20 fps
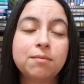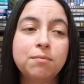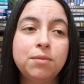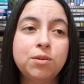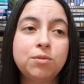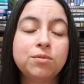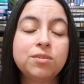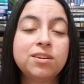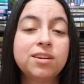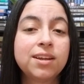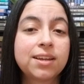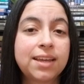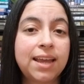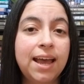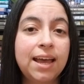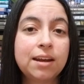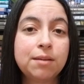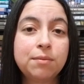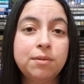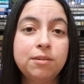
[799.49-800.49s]
Mutant
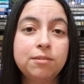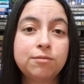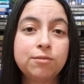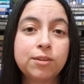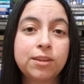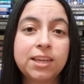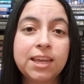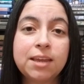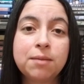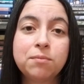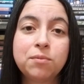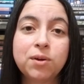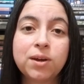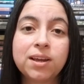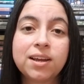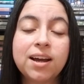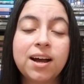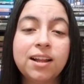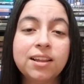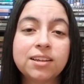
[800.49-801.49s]
Academy for the Game
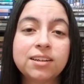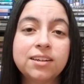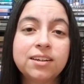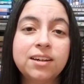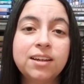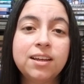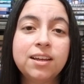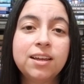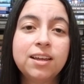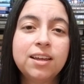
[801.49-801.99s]
Boy Color.